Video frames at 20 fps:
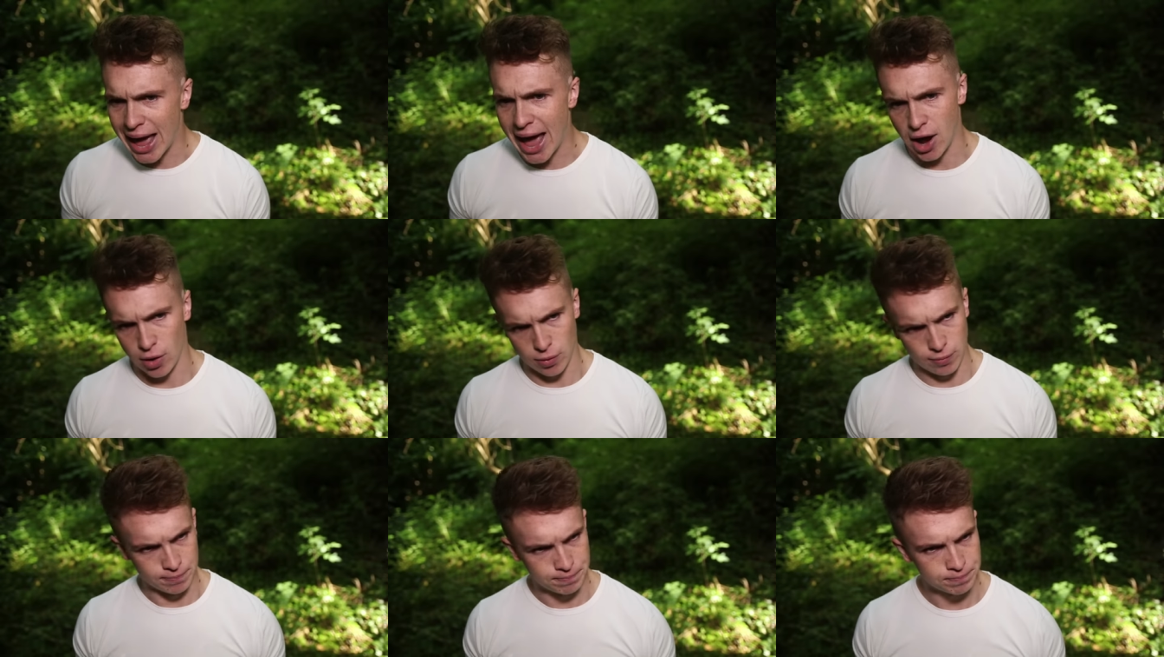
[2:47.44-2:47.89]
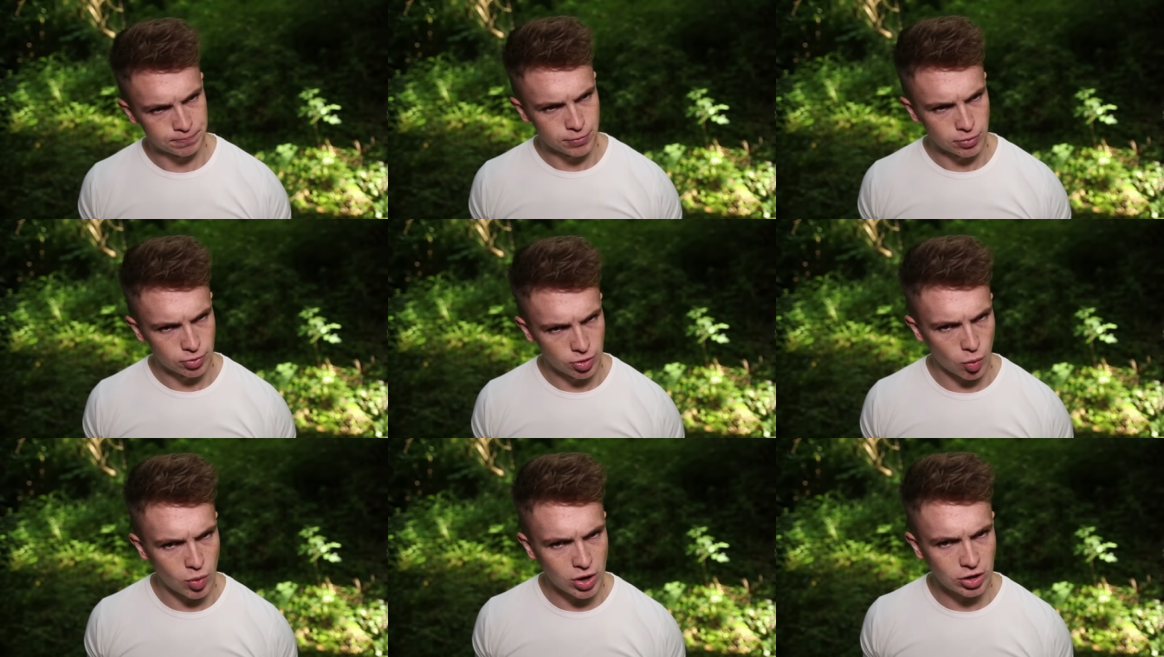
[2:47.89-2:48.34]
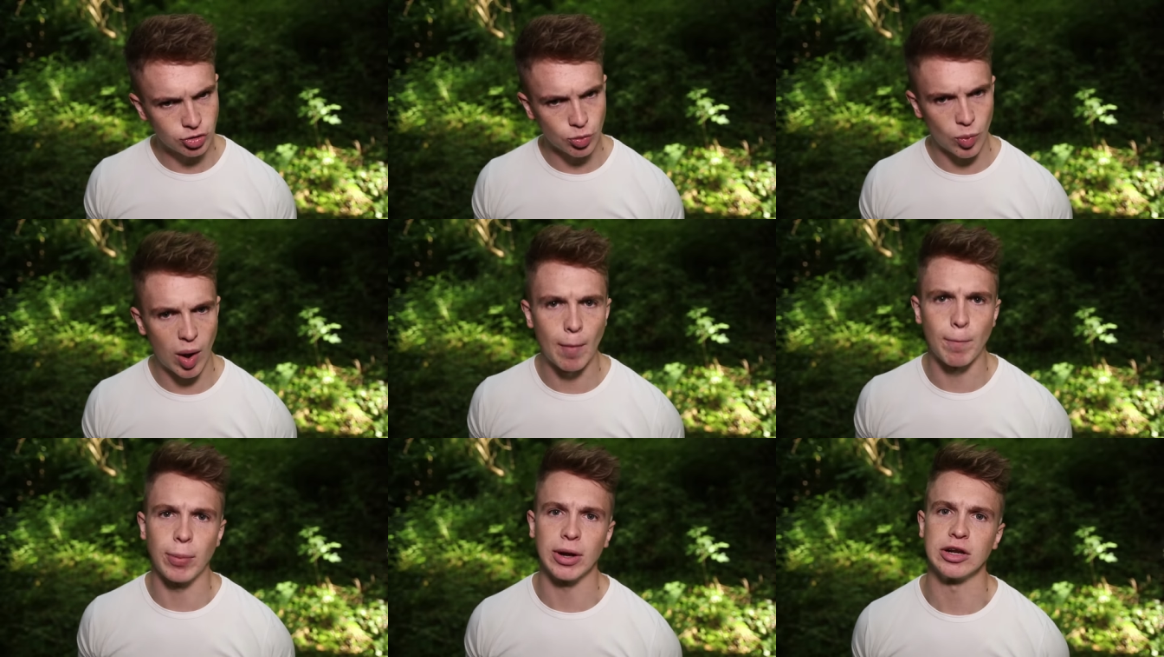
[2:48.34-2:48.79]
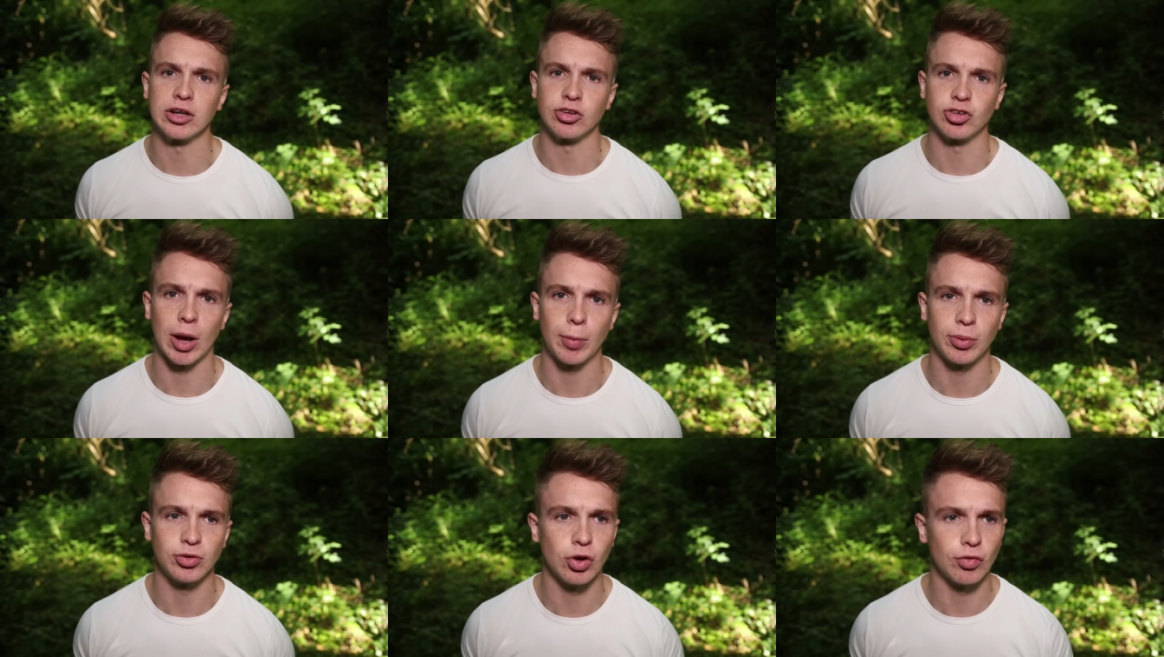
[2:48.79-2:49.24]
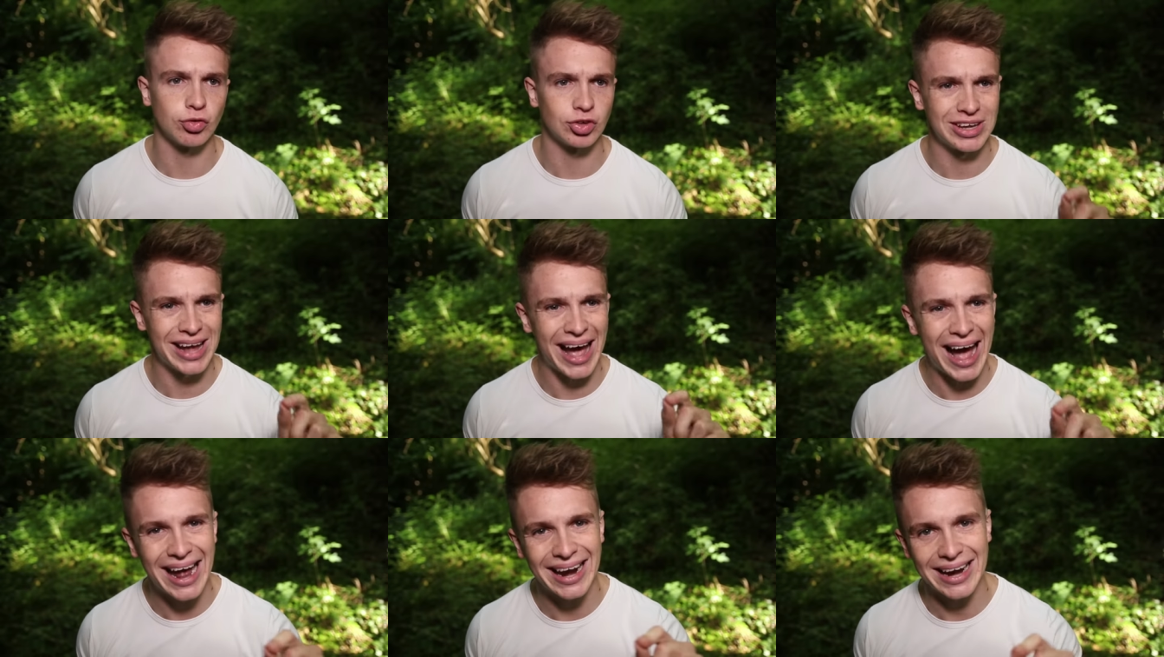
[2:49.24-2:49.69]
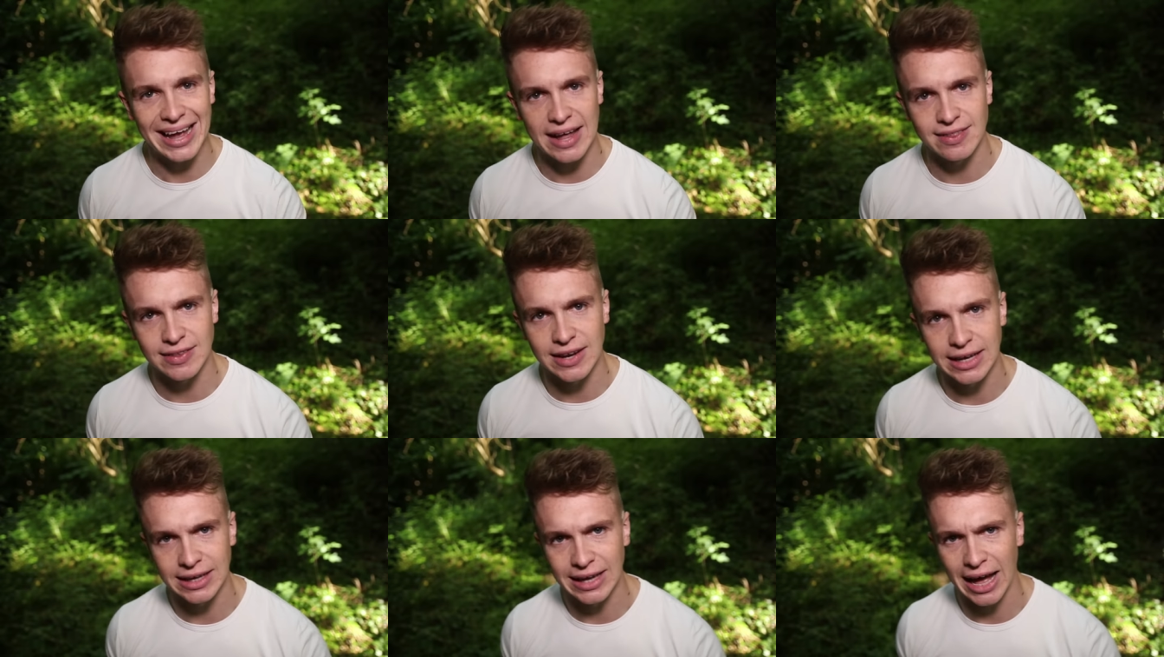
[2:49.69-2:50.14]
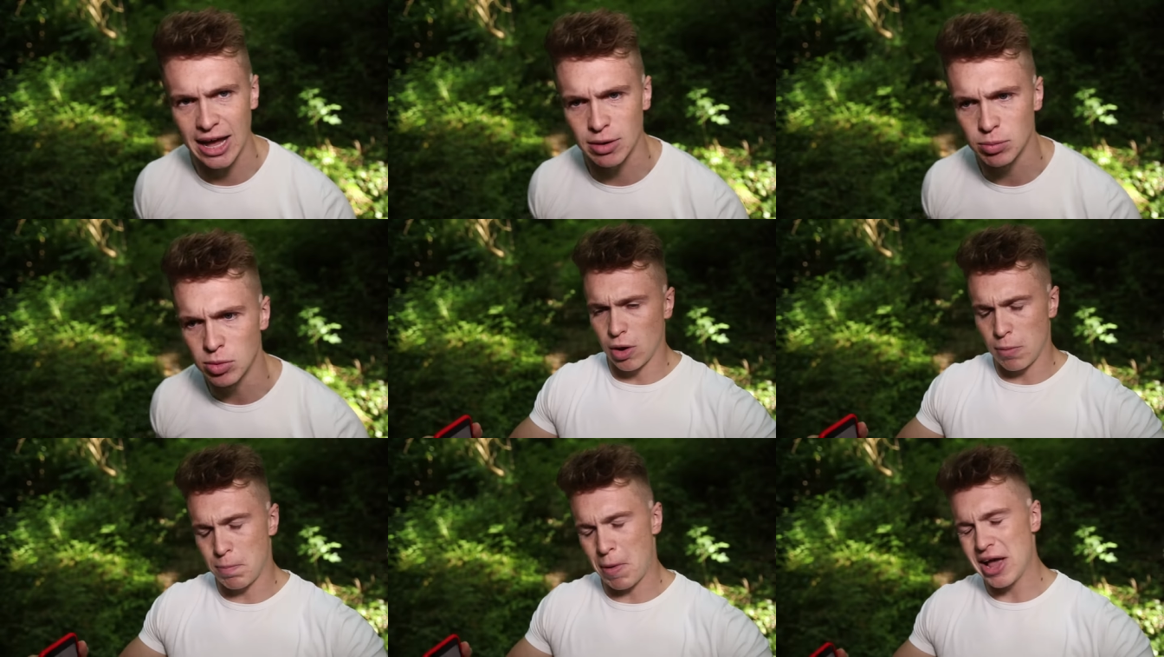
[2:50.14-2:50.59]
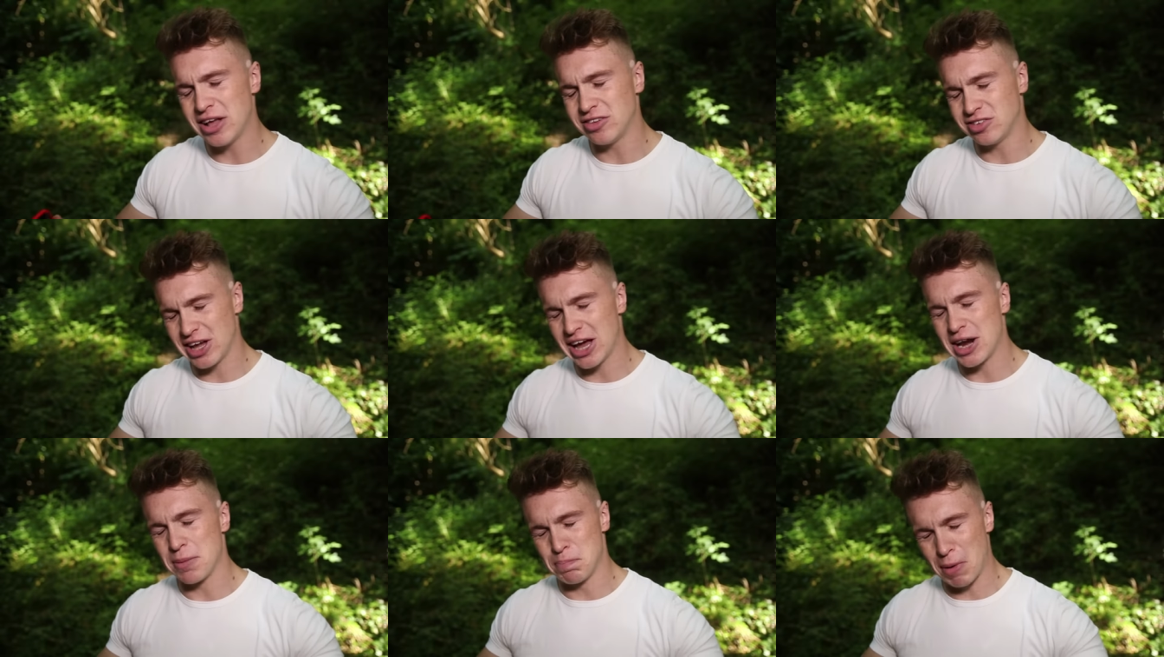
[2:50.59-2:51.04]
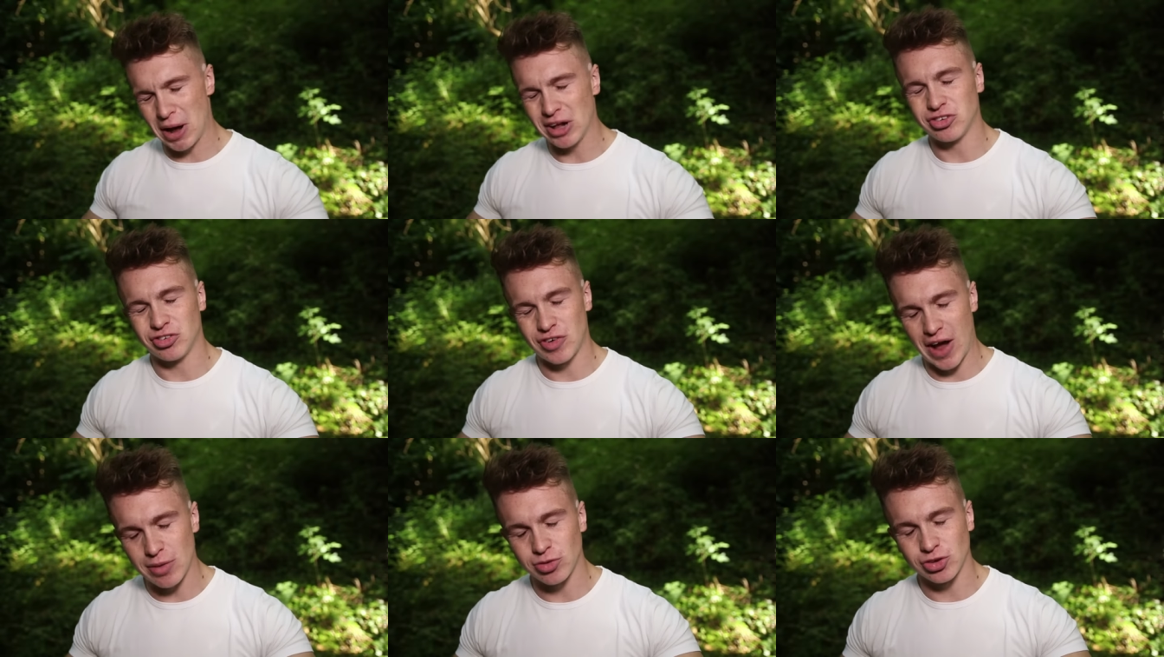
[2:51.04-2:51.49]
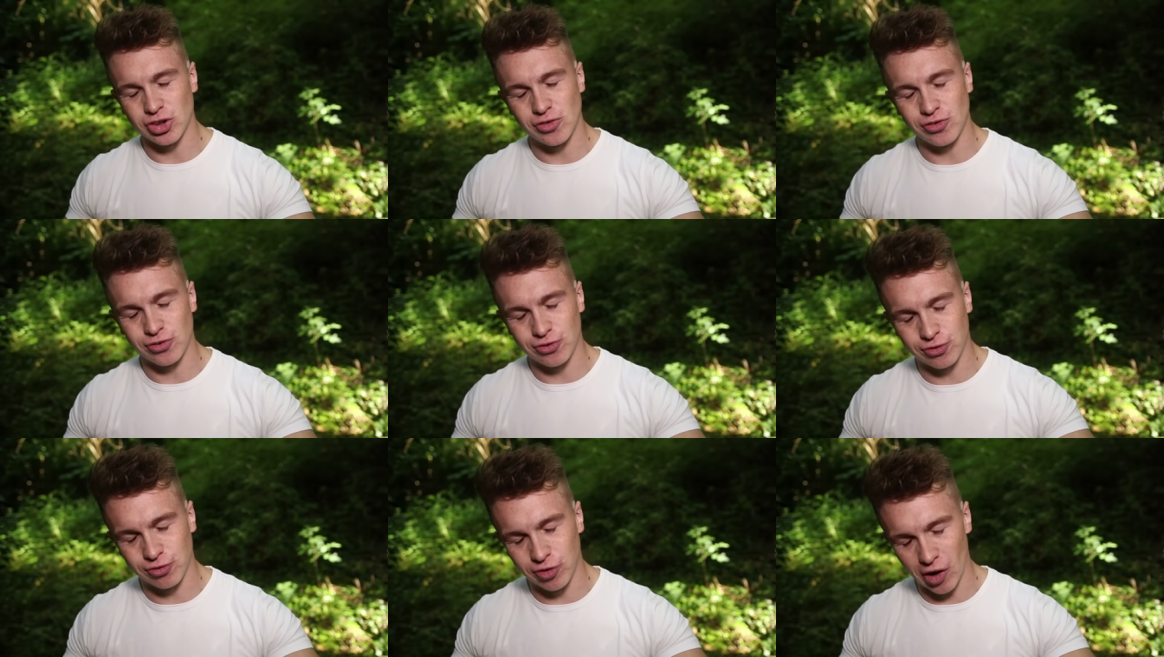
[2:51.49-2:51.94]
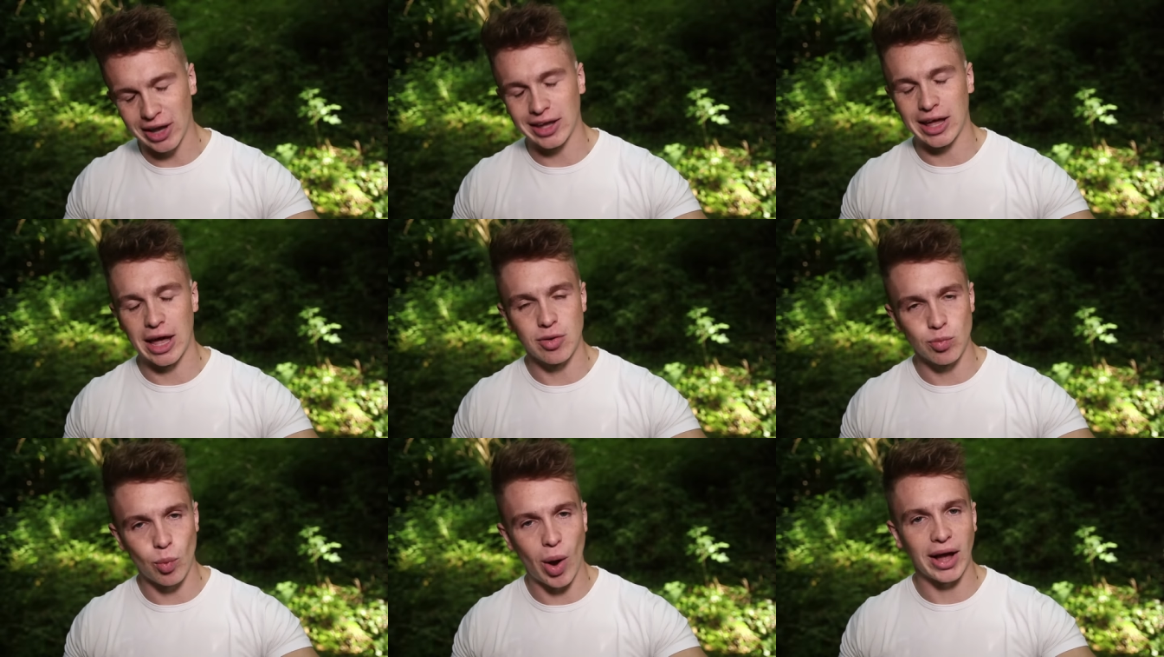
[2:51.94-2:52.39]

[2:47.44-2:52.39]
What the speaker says: Now, the reason why I bring this up is obviously at the end of the game, we basically had a bunch of absolute freaking